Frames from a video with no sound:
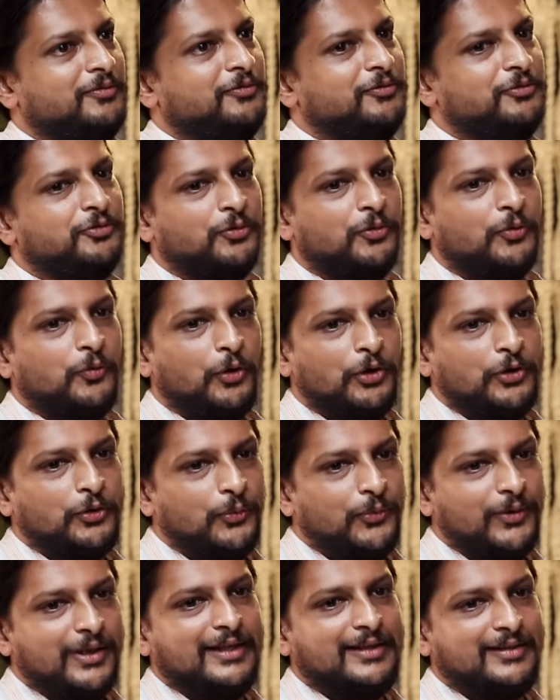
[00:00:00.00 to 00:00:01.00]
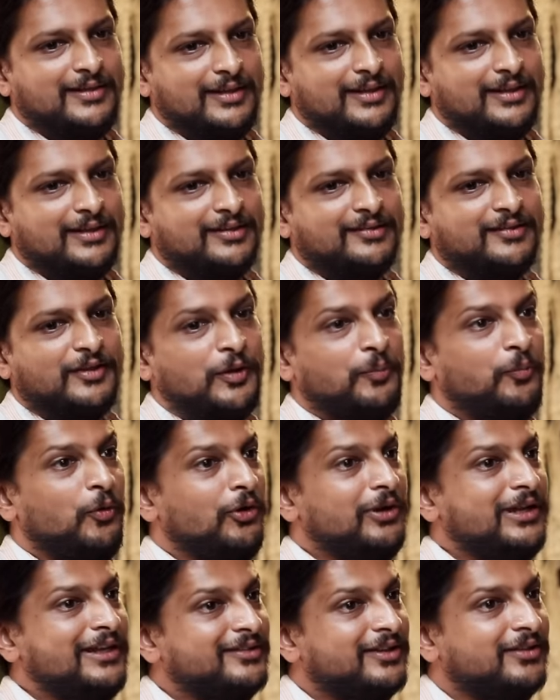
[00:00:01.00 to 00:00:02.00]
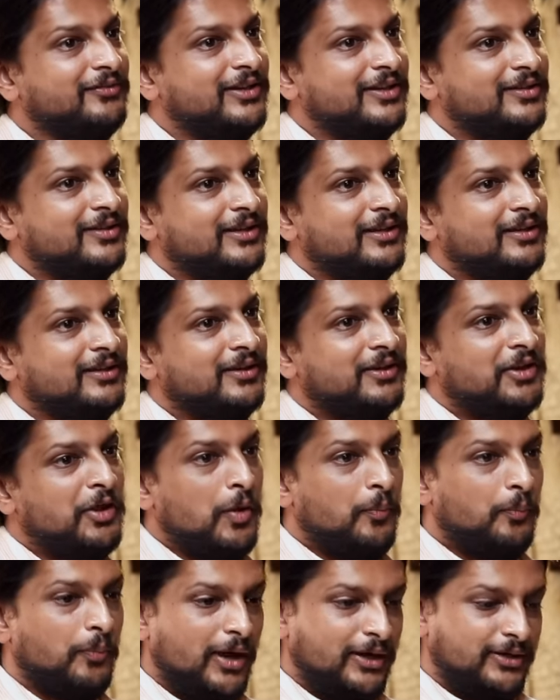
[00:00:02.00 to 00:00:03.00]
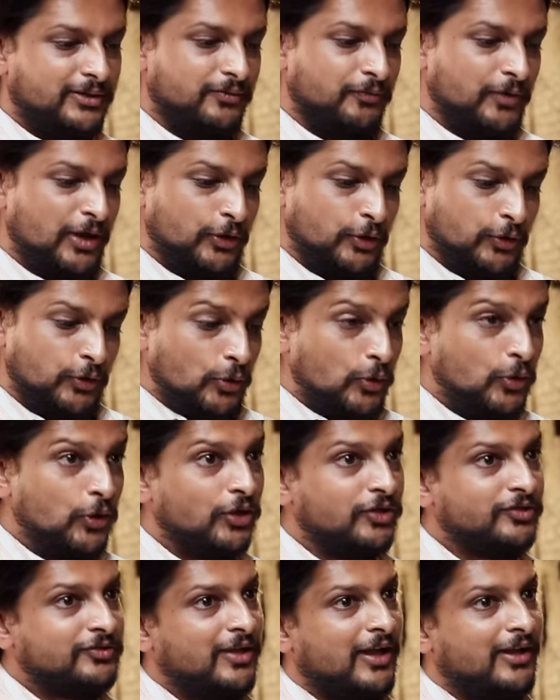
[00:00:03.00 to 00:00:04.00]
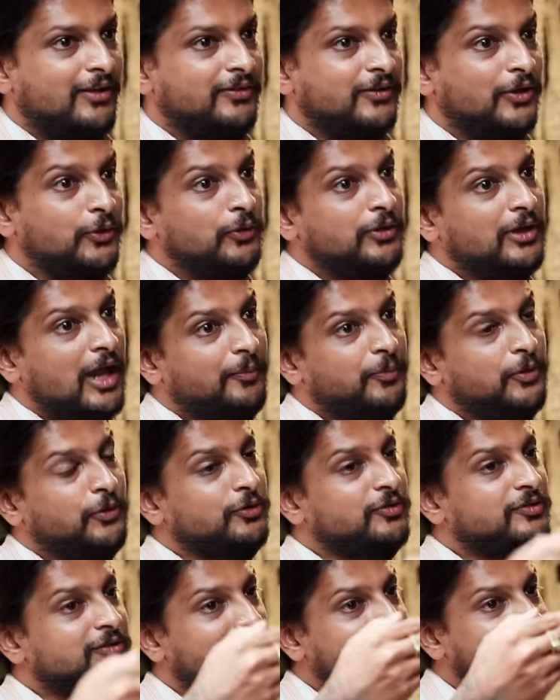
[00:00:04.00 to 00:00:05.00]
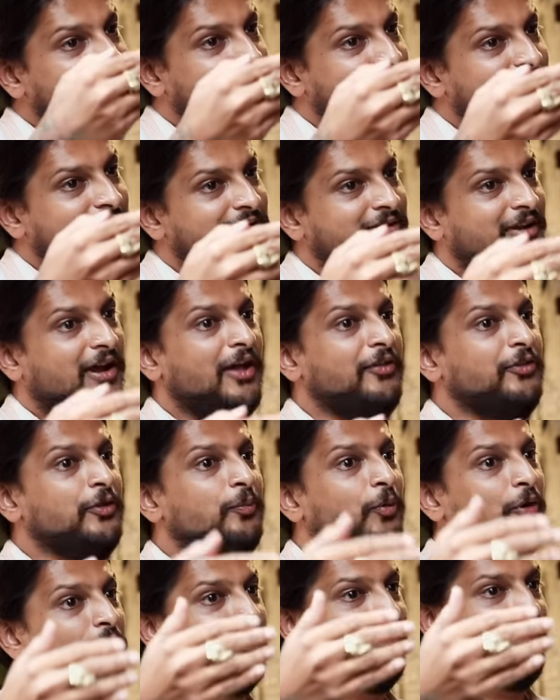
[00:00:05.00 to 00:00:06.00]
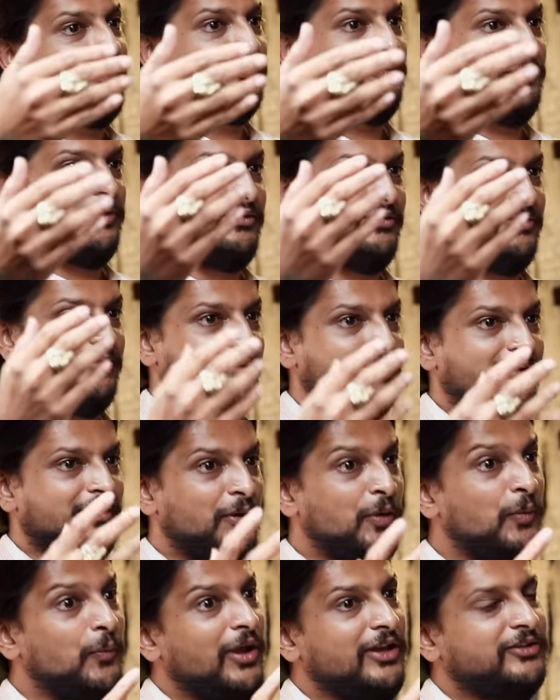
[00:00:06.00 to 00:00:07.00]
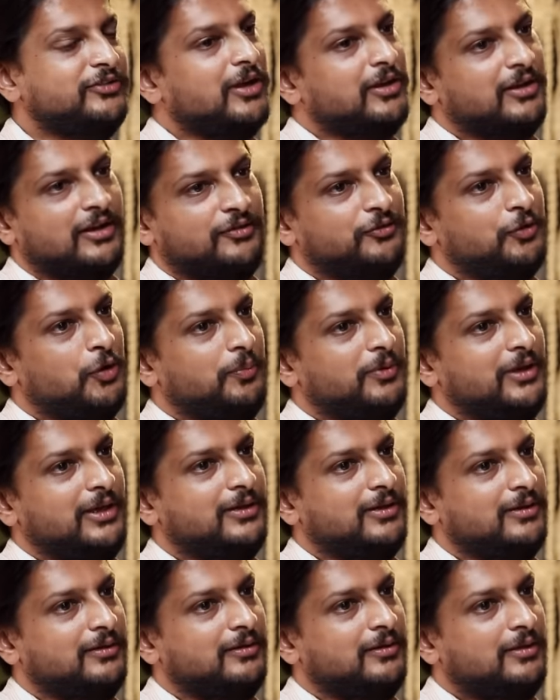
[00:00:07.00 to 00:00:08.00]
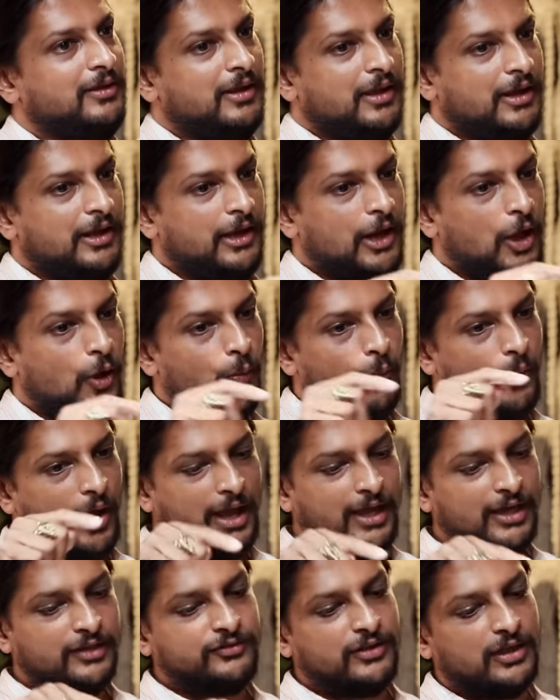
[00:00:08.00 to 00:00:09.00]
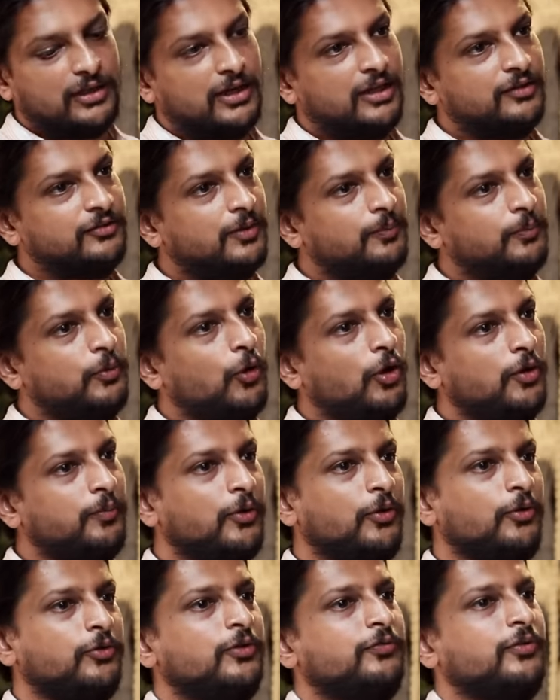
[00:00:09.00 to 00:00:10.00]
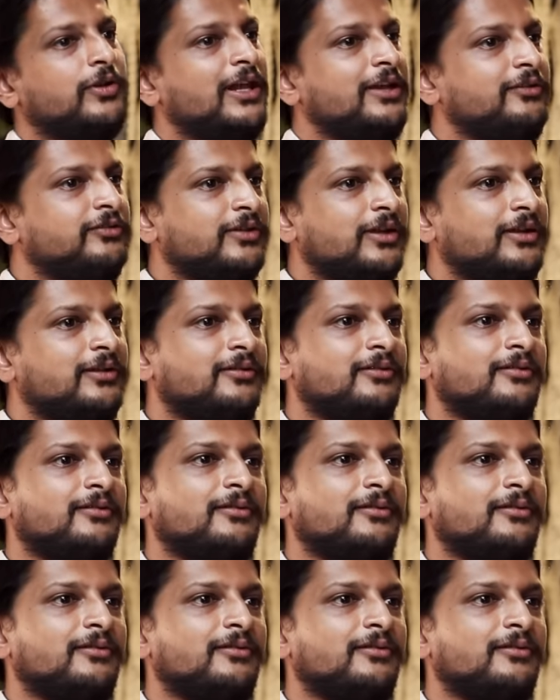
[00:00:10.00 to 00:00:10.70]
So what we think is that the body is everything. But when you do your sadhana, you tap into such other bodies which where chakras are operating. Now, why are chakras are blocked? Because of our lifestyle.